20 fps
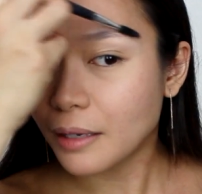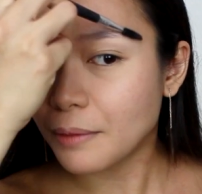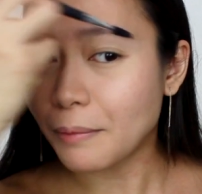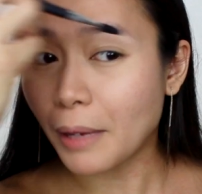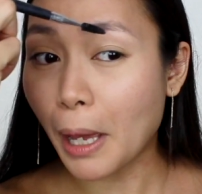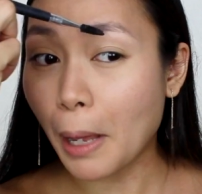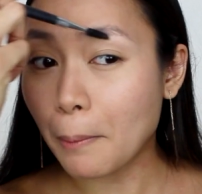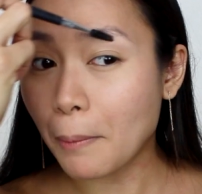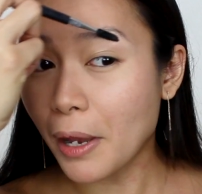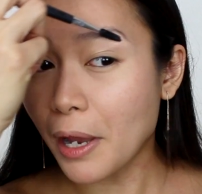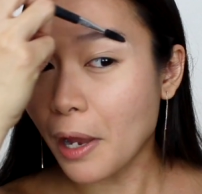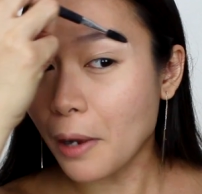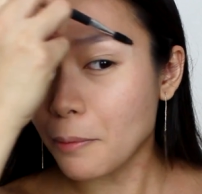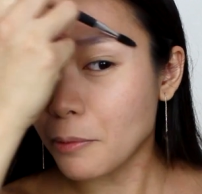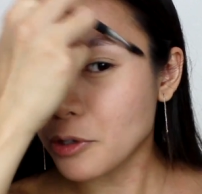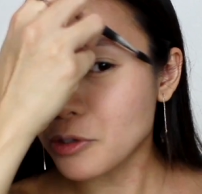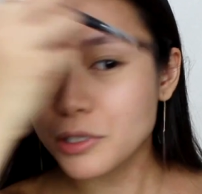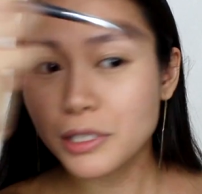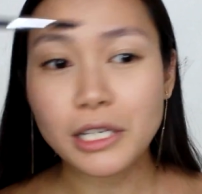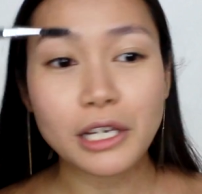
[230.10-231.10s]
And my
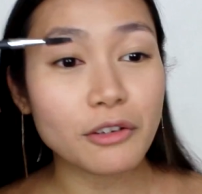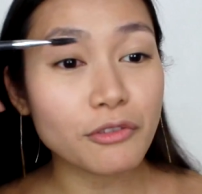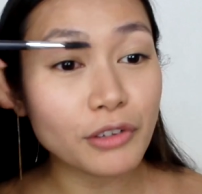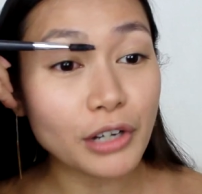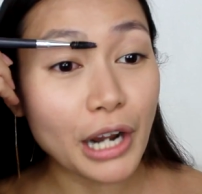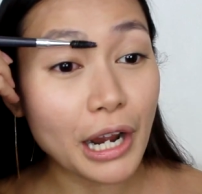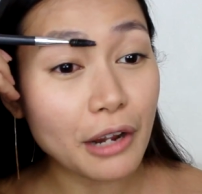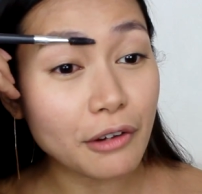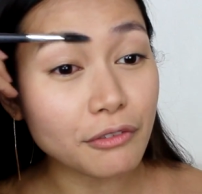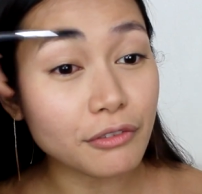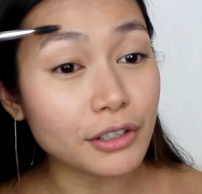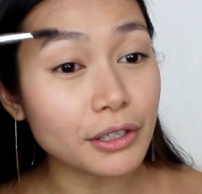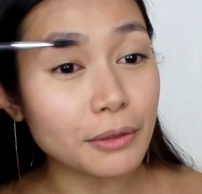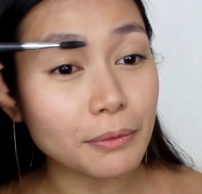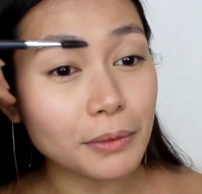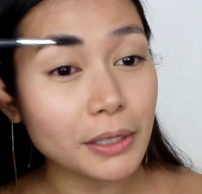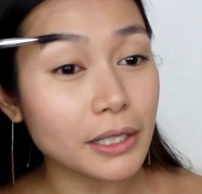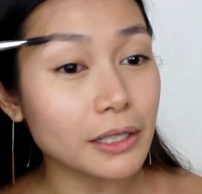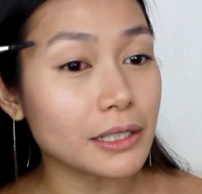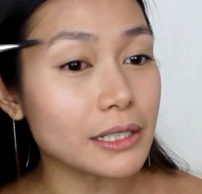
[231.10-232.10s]
eyebrows take forever
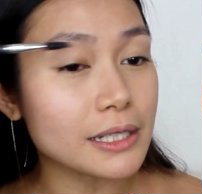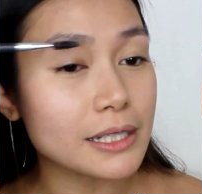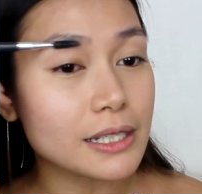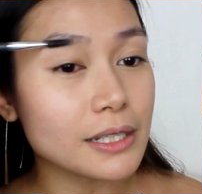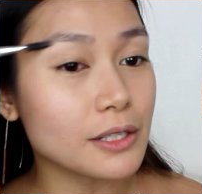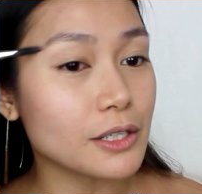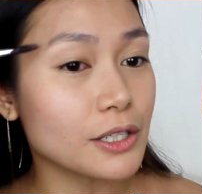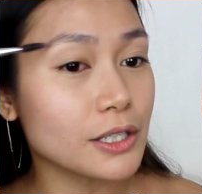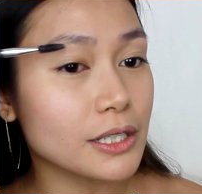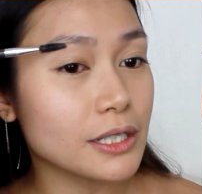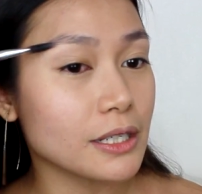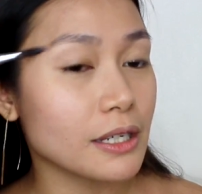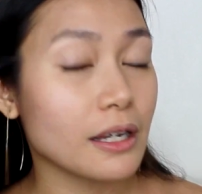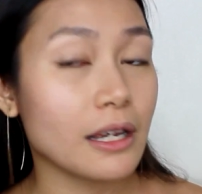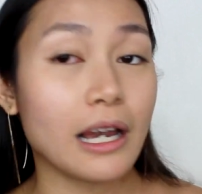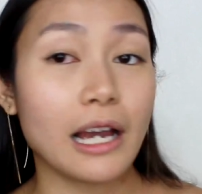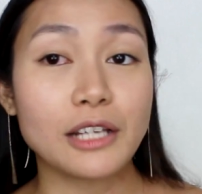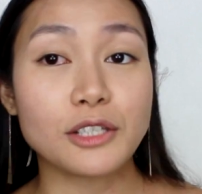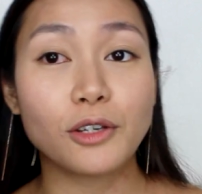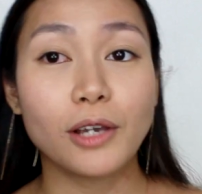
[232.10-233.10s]
because there's,
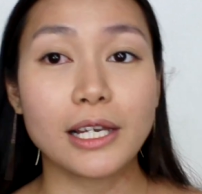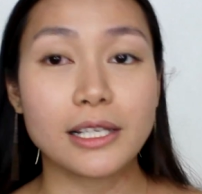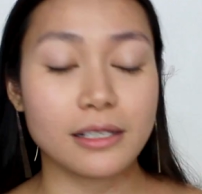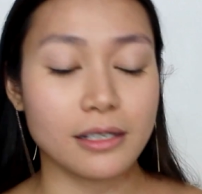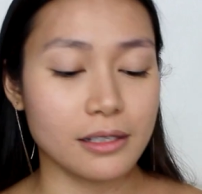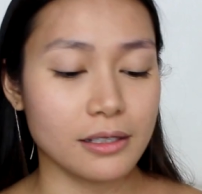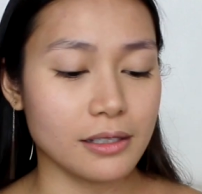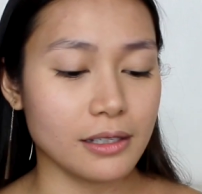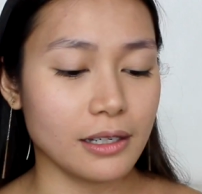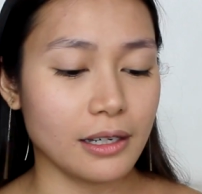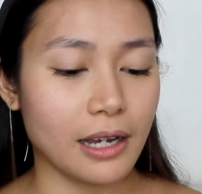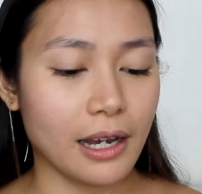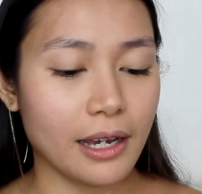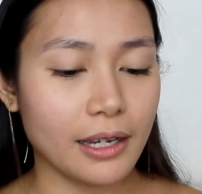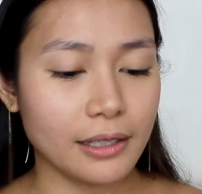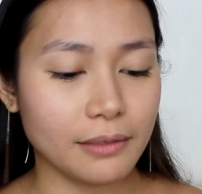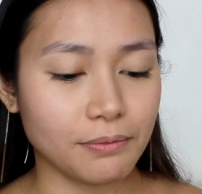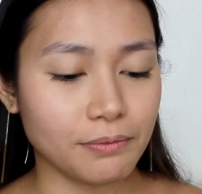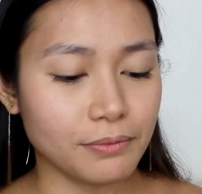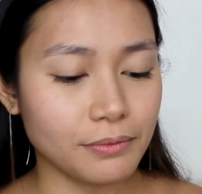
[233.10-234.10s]
as you guys can see,
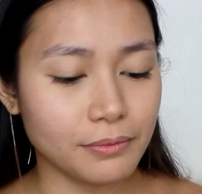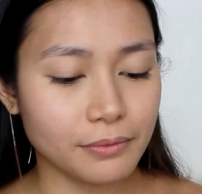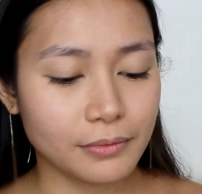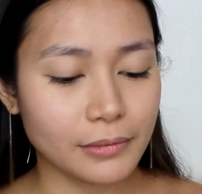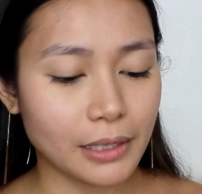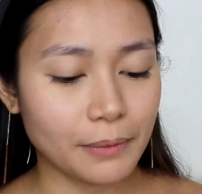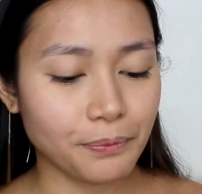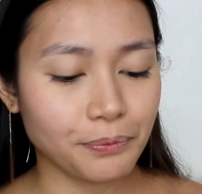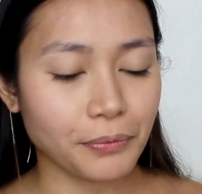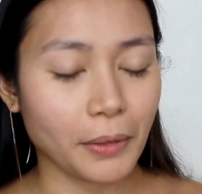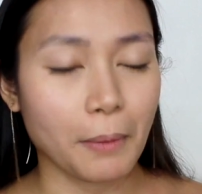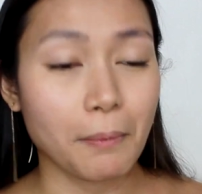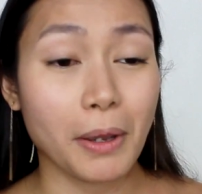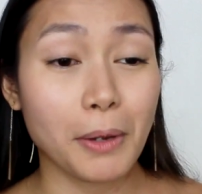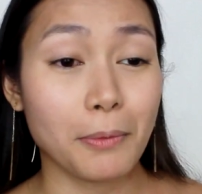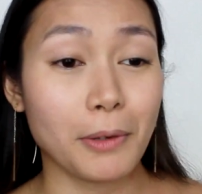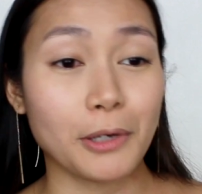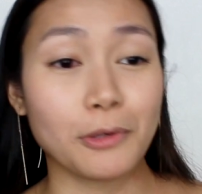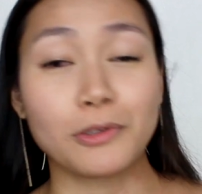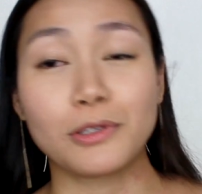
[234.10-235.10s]

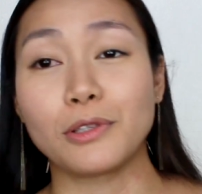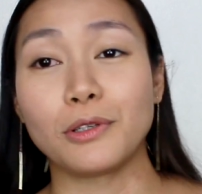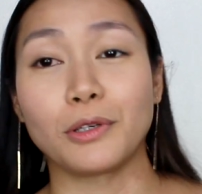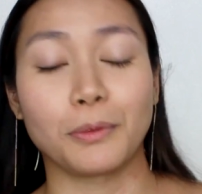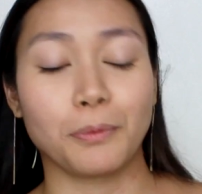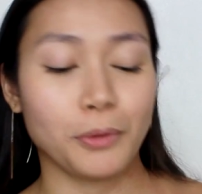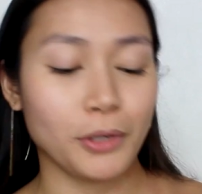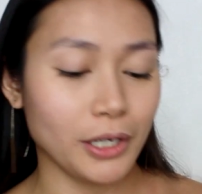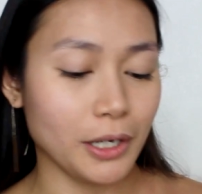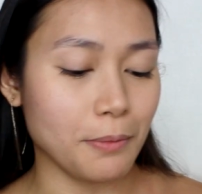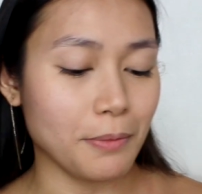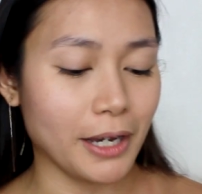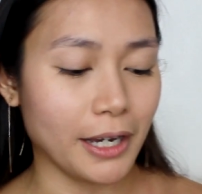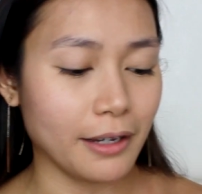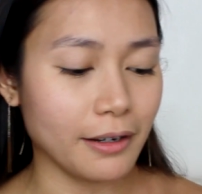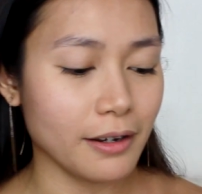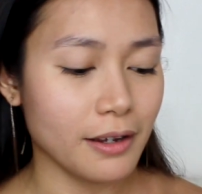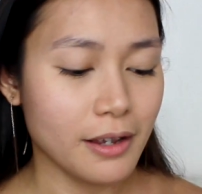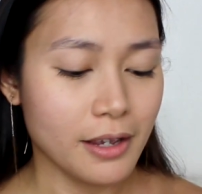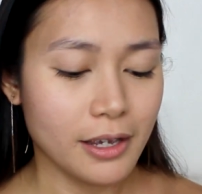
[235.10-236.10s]
my brows look pretty
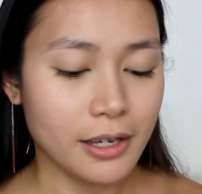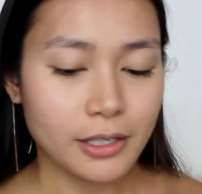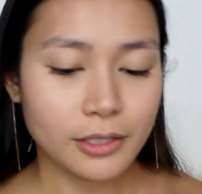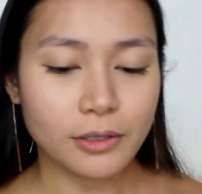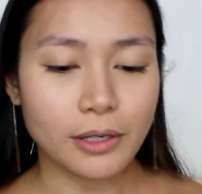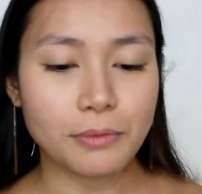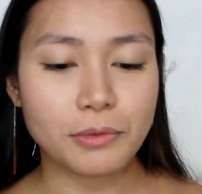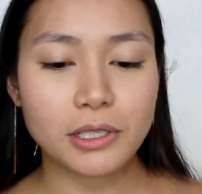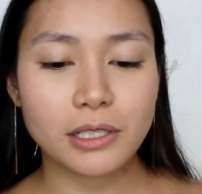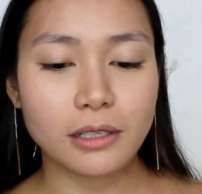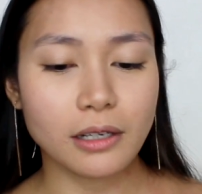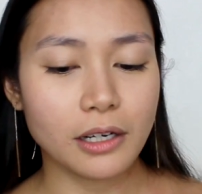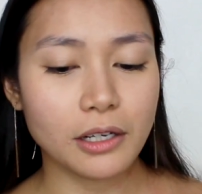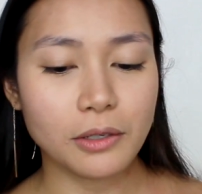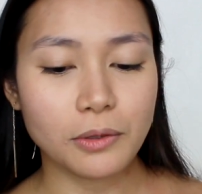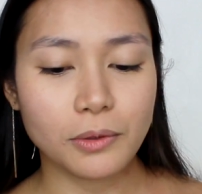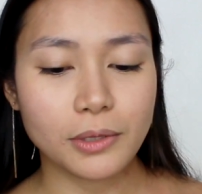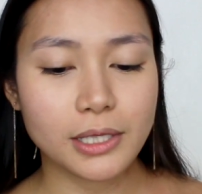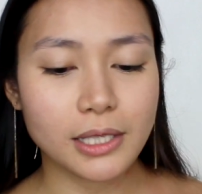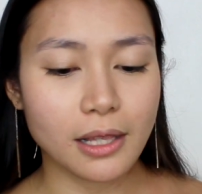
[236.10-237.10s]
bad. So I'm just gonna
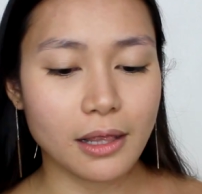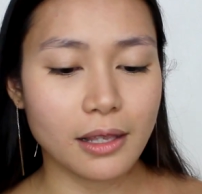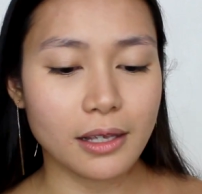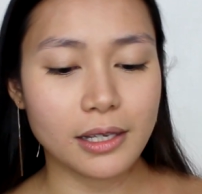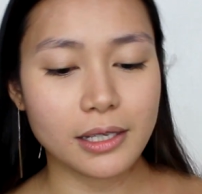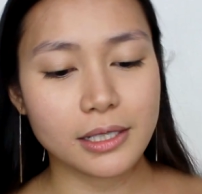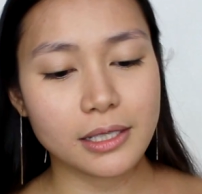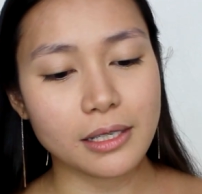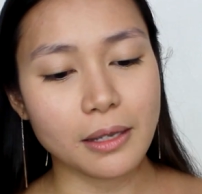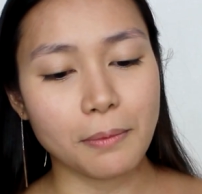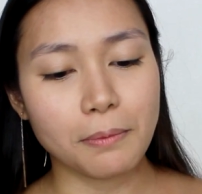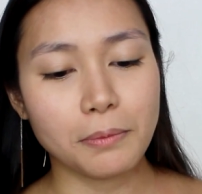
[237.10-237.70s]
use this